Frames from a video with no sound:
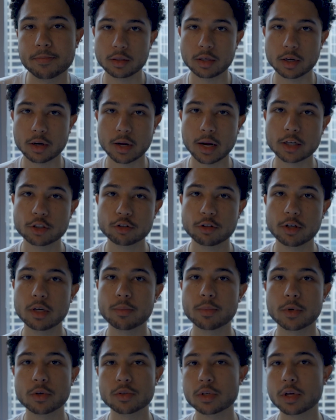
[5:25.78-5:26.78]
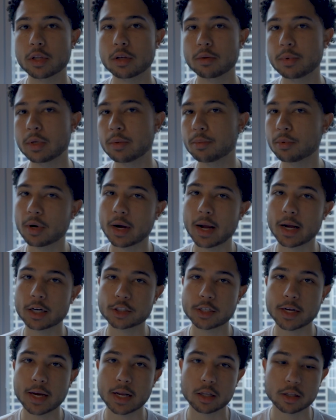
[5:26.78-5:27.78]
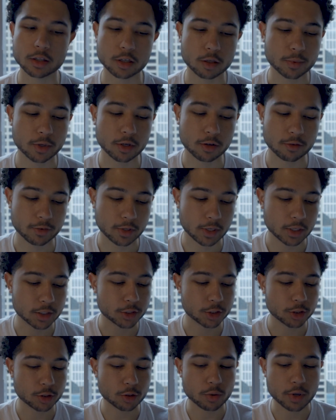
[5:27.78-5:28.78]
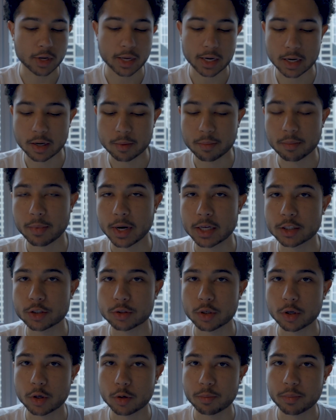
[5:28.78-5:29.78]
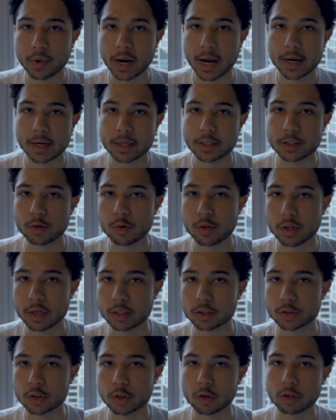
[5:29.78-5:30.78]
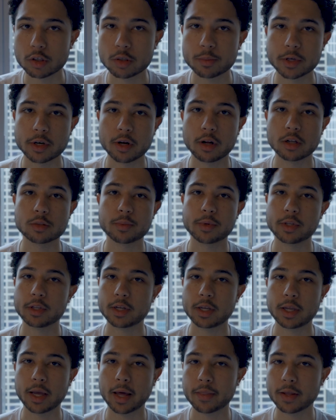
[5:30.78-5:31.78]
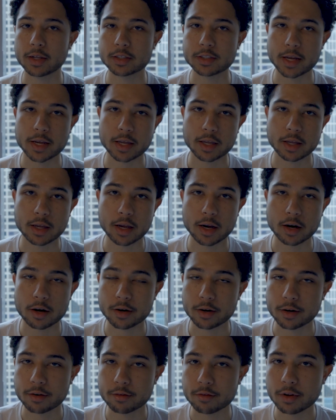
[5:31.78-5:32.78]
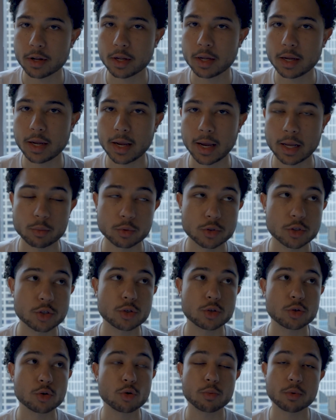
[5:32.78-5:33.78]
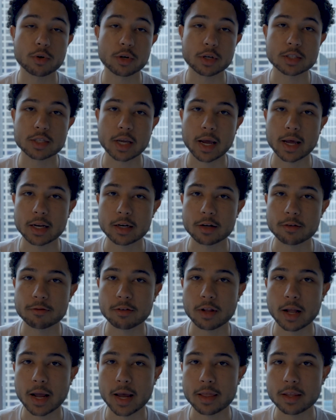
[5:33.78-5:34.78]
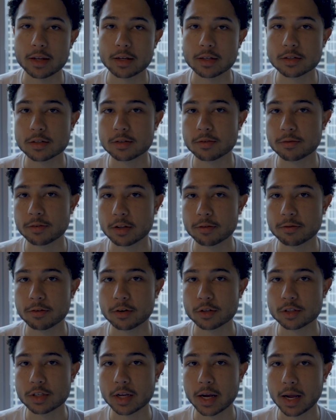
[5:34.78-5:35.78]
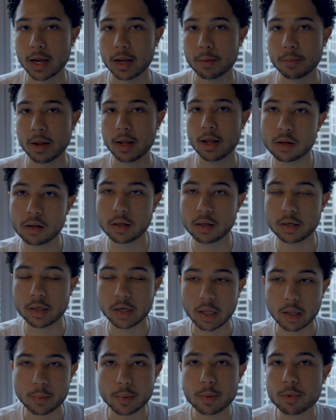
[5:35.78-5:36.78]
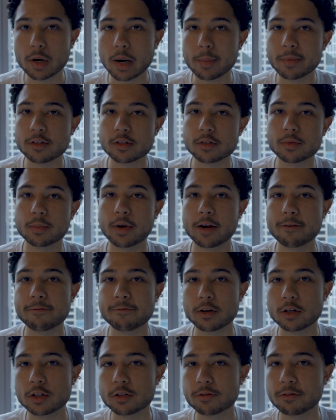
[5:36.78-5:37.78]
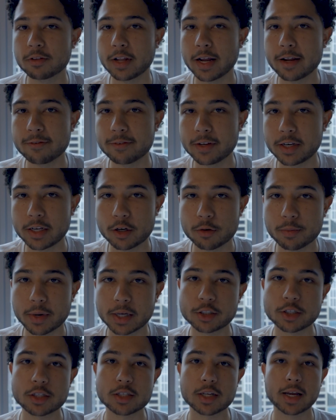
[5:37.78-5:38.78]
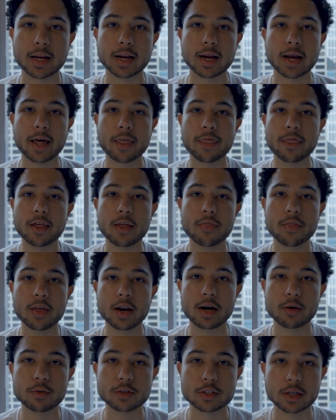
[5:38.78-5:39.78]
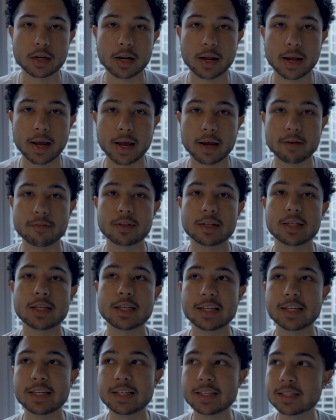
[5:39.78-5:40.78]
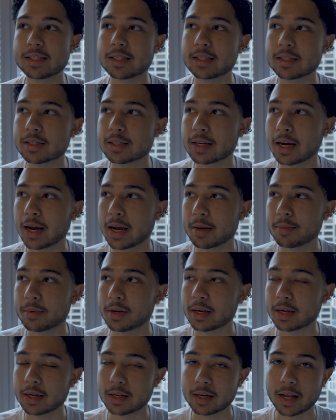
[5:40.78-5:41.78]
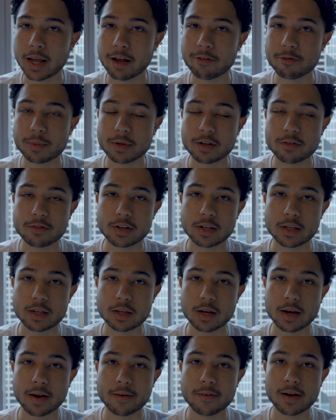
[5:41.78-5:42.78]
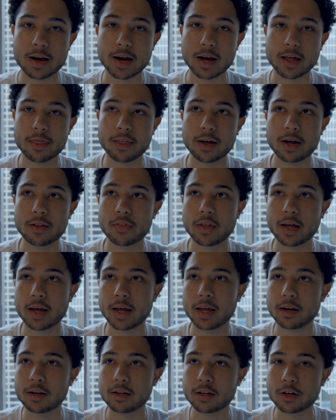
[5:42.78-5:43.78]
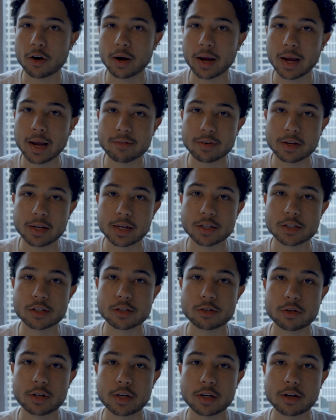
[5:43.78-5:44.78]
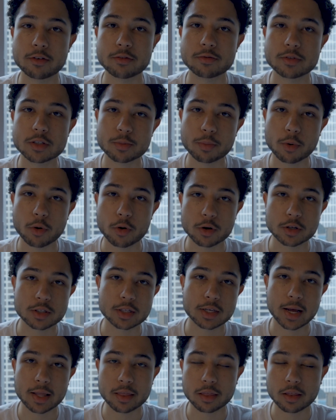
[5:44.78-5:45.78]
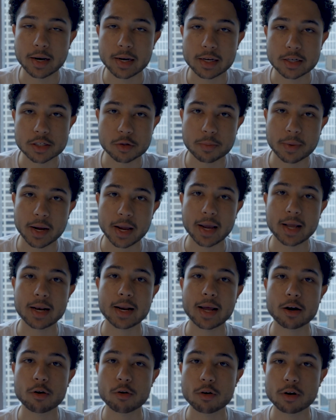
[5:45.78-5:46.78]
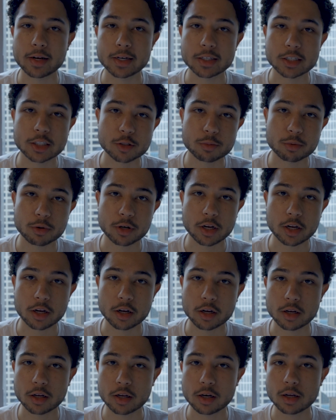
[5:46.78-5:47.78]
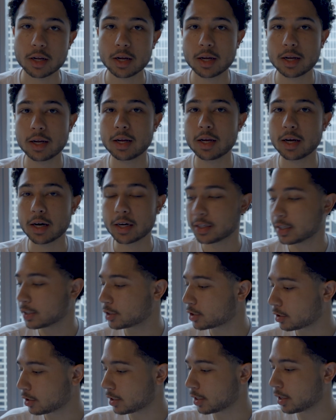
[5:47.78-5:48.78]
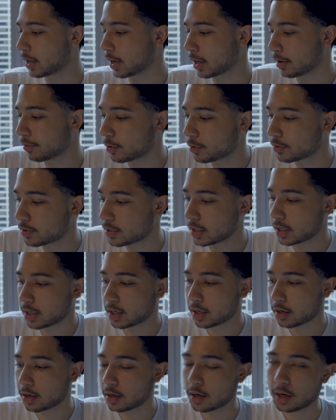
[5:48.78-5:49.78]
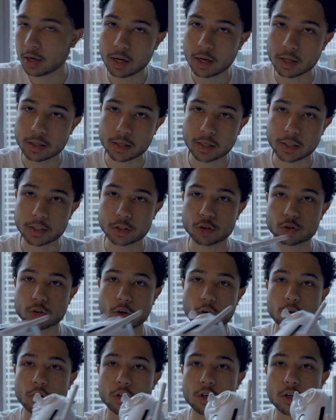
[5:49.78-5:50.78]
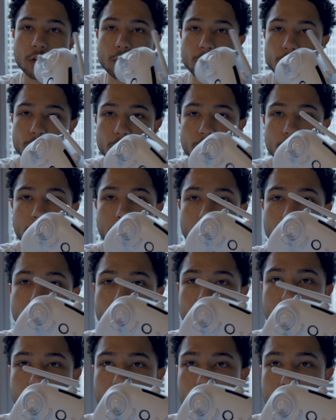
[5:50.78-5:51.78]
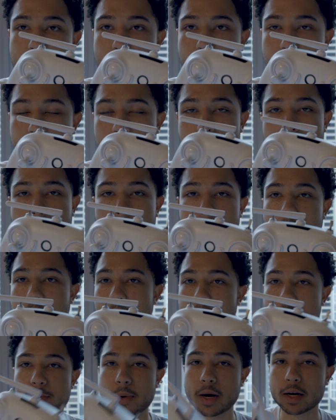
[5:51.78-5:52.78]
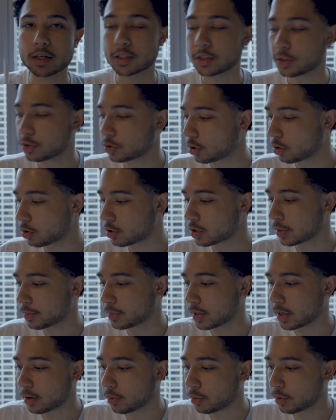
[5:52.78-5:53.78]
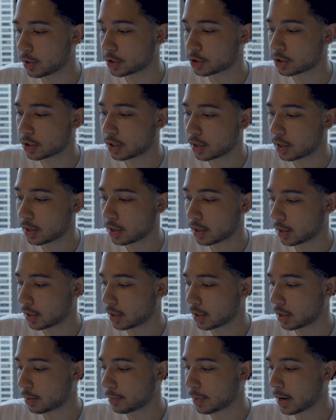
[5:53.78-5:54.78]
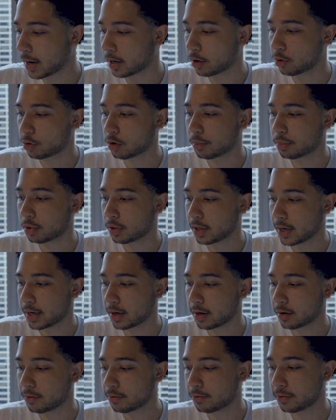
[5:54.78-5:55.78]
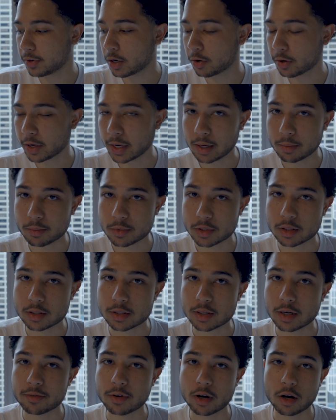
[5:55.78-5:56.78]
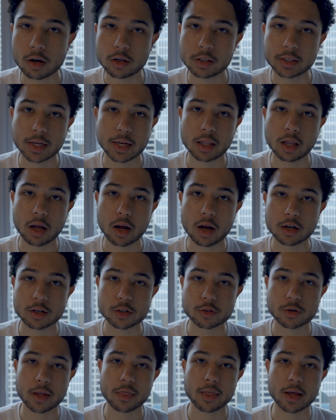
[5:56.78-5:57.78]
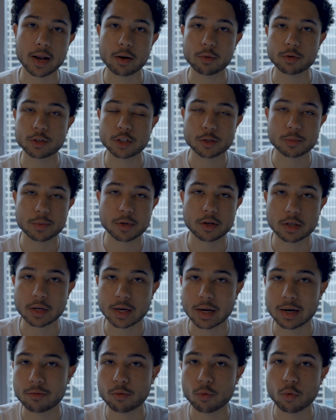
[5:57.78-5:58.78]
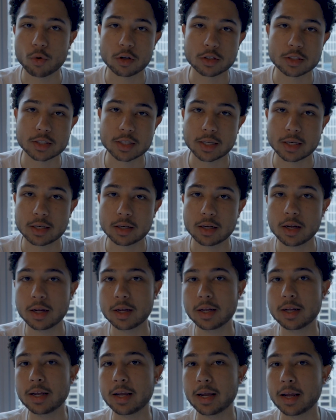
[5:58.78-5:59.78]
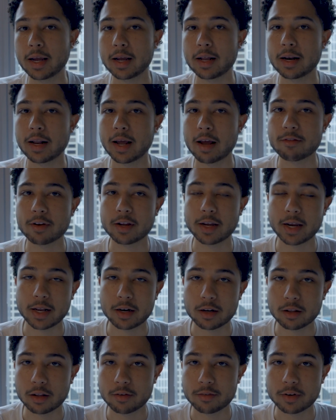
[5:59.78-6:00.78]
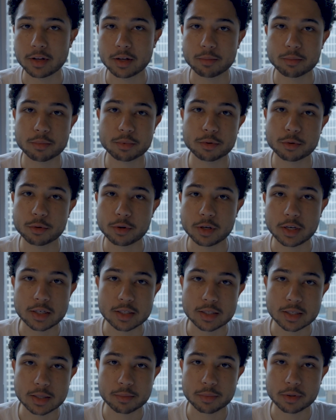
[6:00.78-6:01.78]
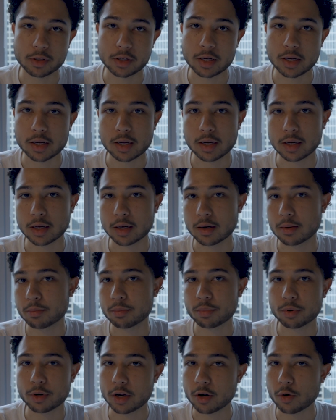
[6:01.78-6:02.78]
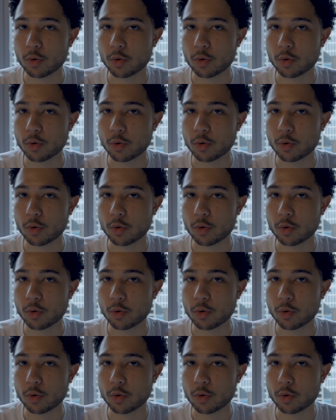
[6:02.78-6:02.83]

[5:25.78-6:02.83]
Now, contrary to most other people, I actually had a little bit of issue getting my drone binded to the controller, but ultimately got that taken care of and was super excited to fly this for the first time. Now, let me preface my first flight video by just saying I thought that I was gonna have the easiest time getting into FPV. I thought that, I have a history of sports and athletics, so my hand-eye coordination is pretty good. Additionally, like if you've seen the controller, it looks really similar to like an Xbox controller or something, which I grew up playing video games and stuff all day long, so I thought I would just be able to kind of waltz in and have a handle of it pretty simply, pretty